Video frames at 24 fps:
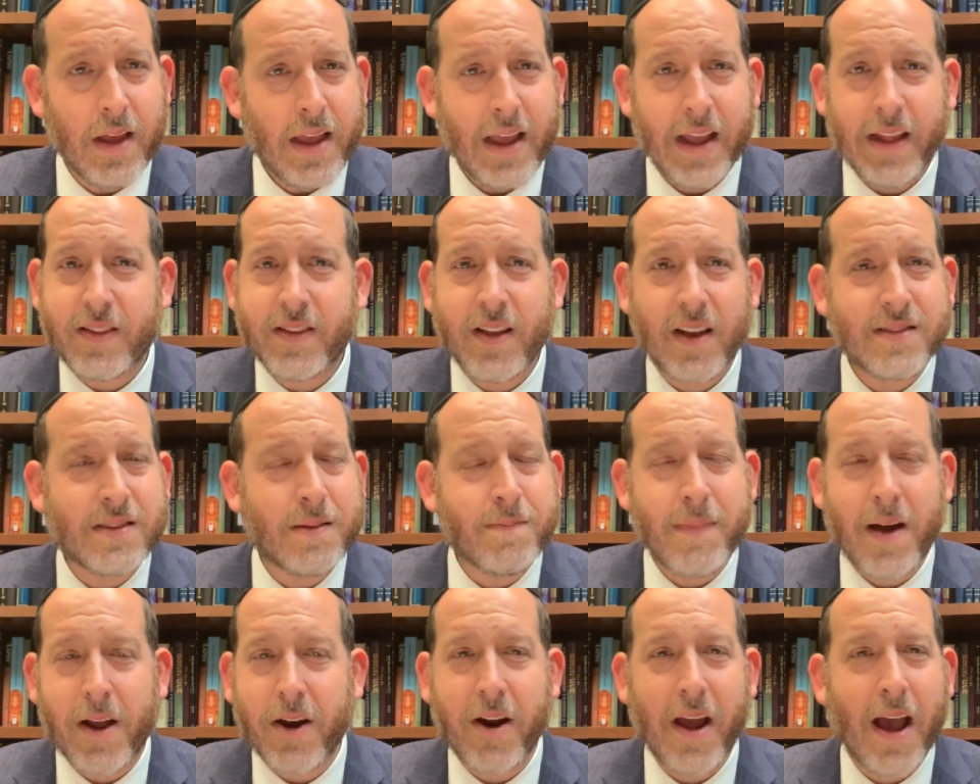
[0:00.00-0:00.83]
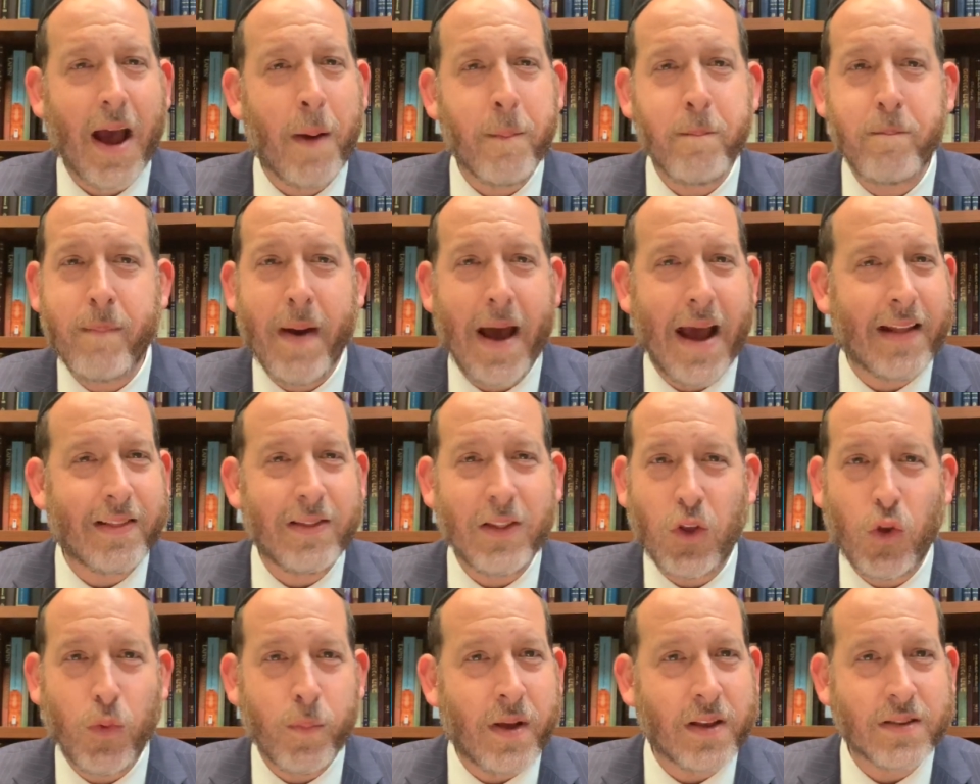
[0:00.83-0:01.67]
It doesn't matter how
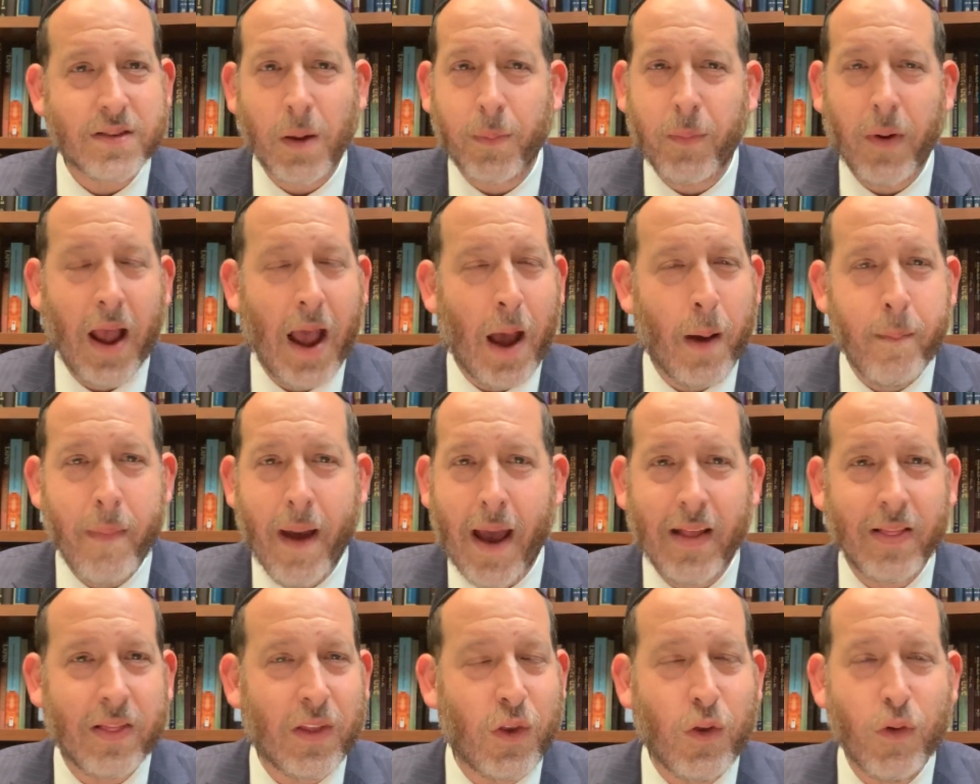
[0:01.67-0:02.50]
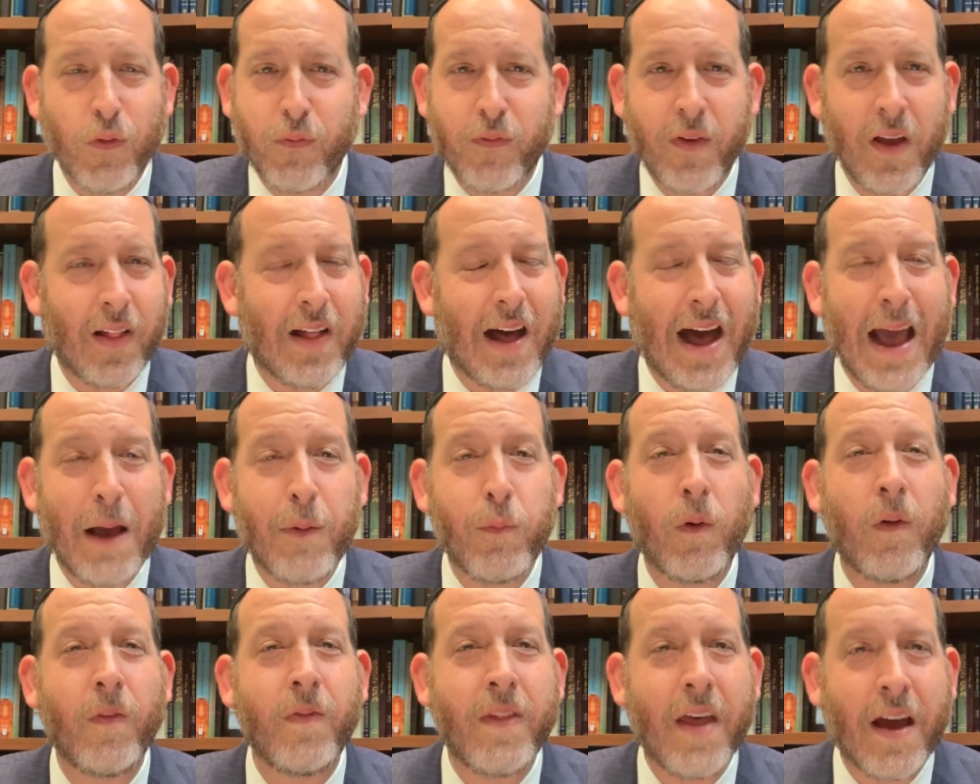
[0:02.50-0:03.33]
badly you mess up or how badly you fail. I
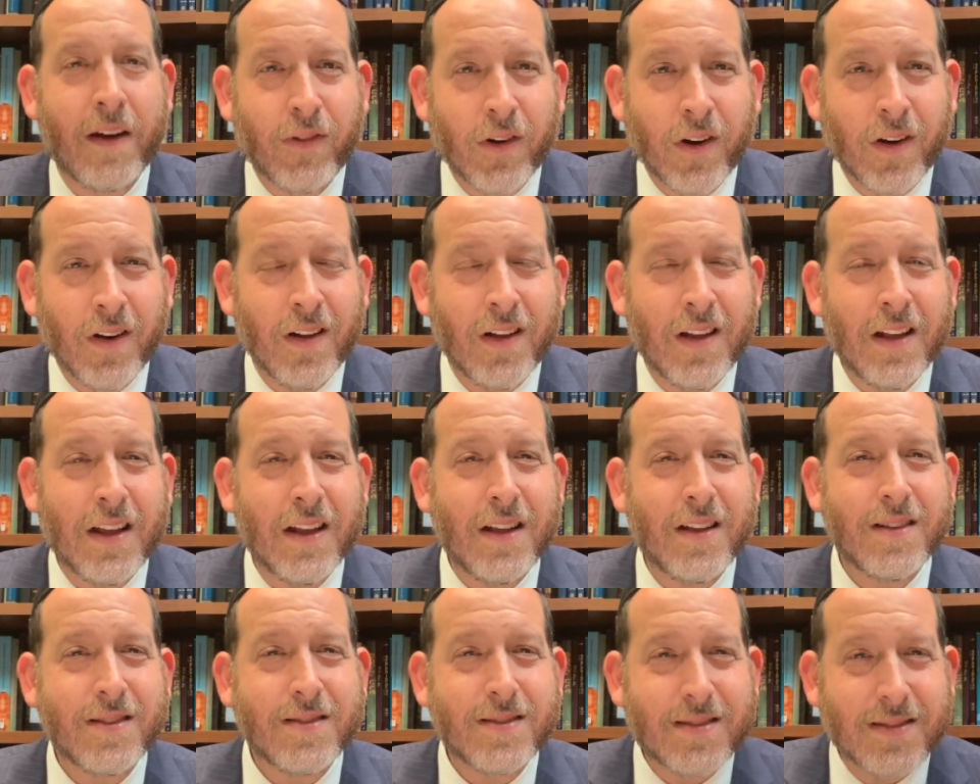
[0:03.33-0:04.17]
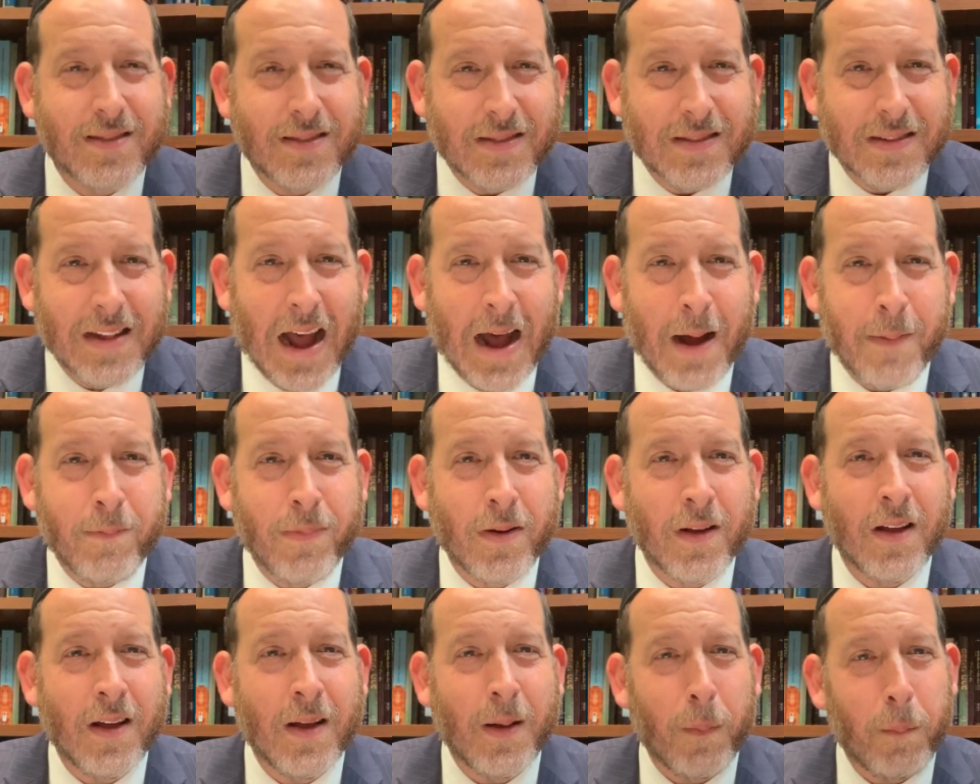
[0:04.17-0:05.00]
will never stop
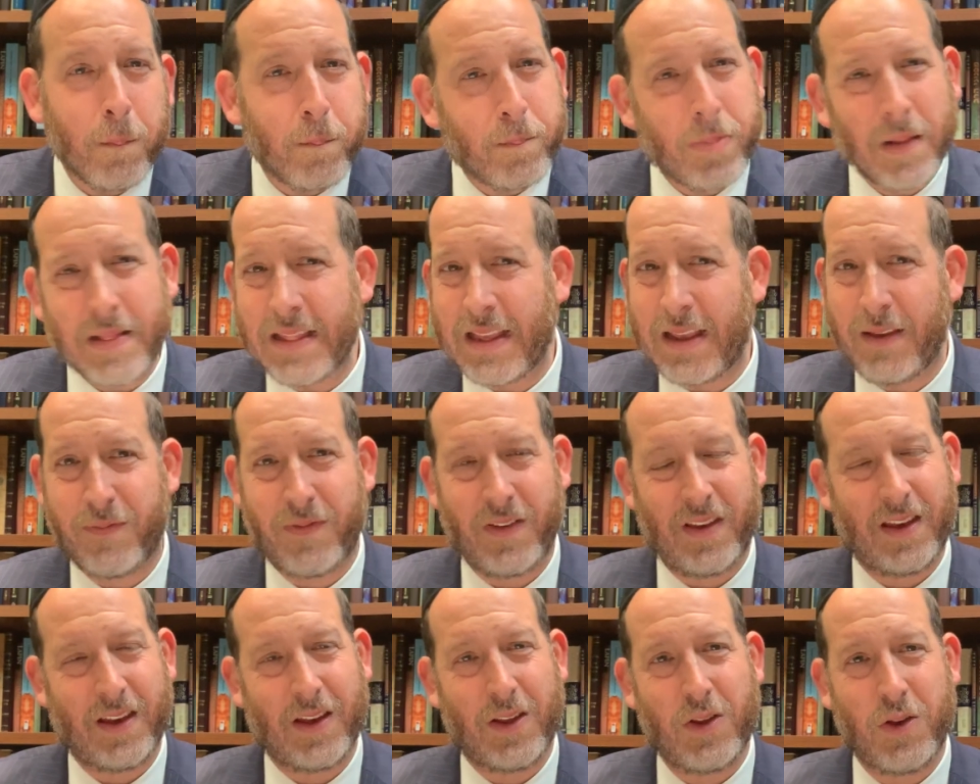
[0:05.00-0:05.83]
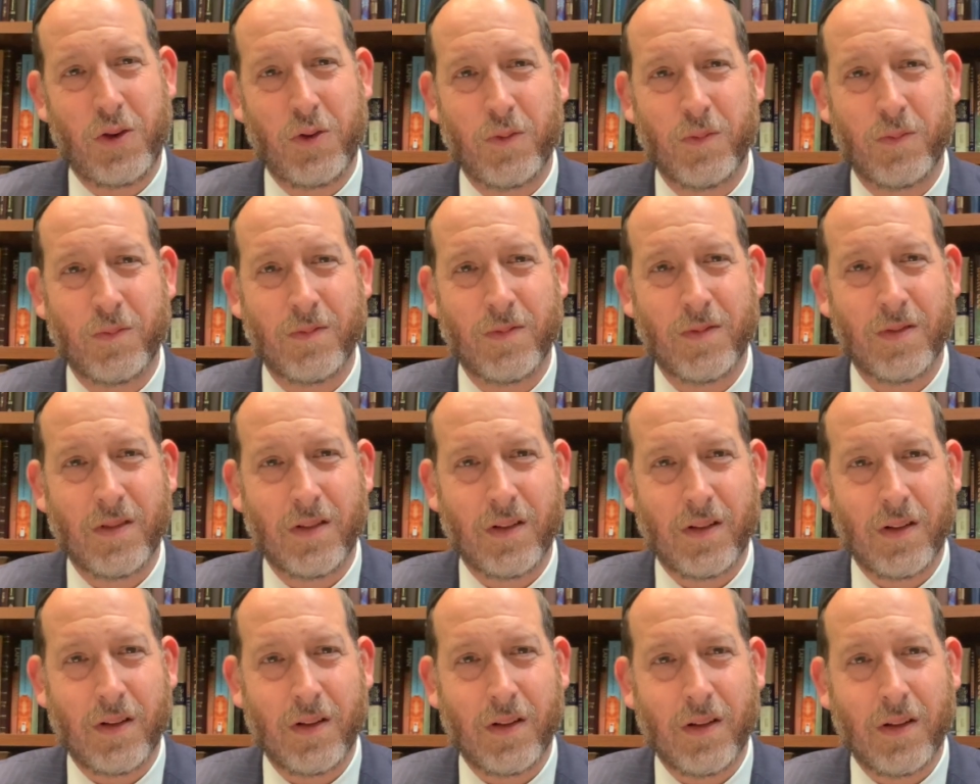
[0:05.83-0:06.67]
believing in you.
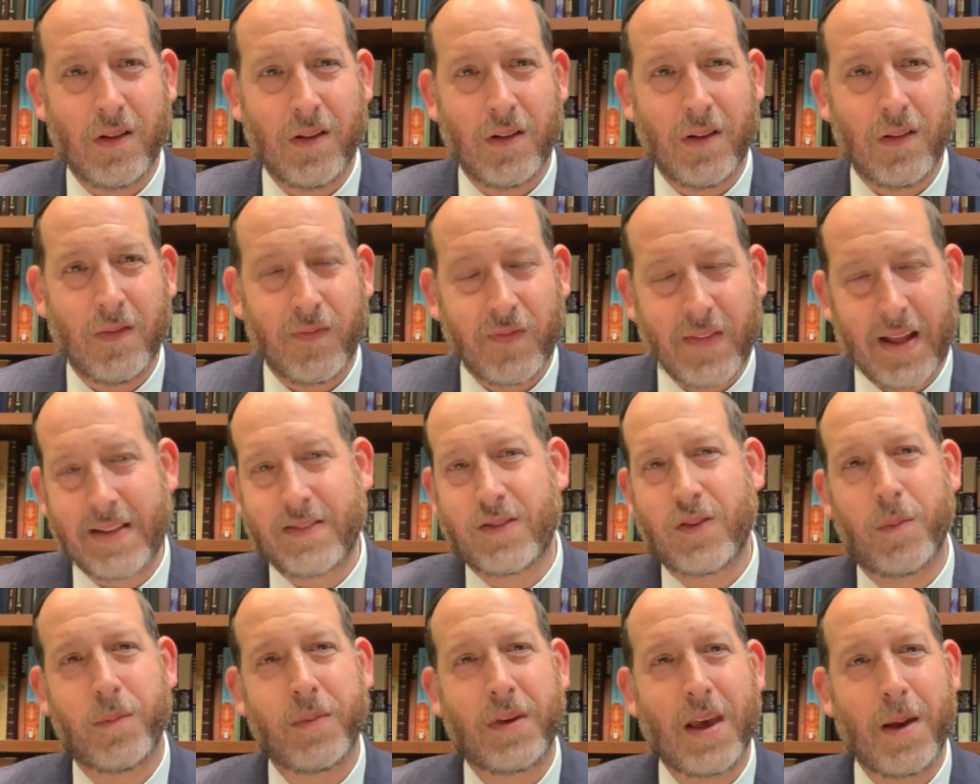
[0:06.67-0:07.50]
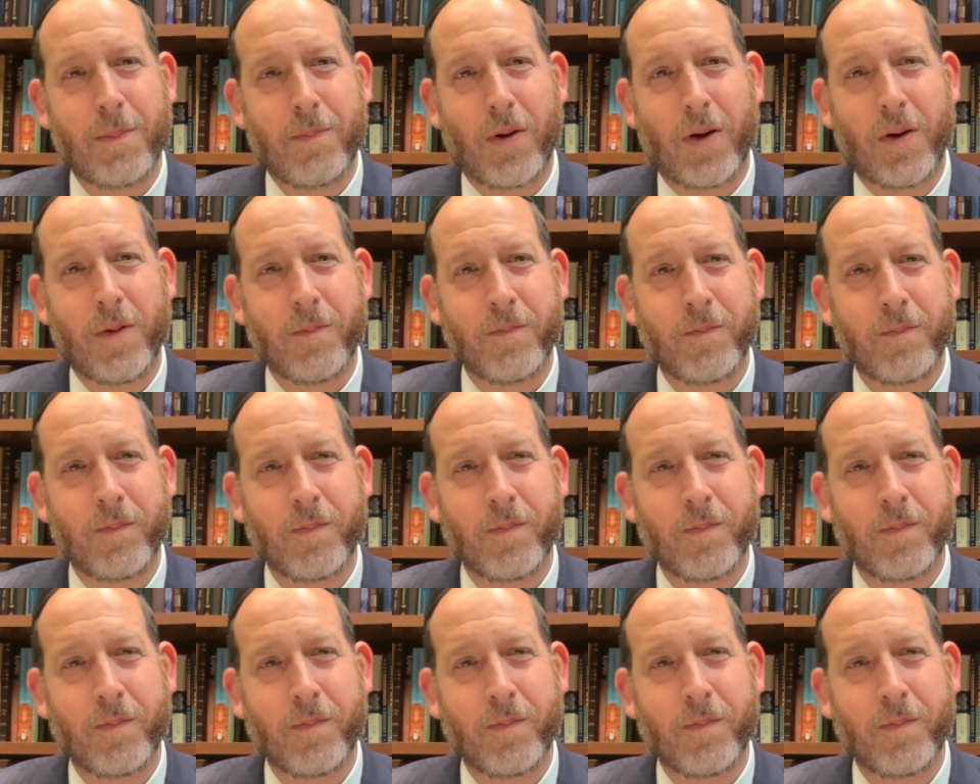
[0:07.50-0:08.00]
That's Yom Kippur.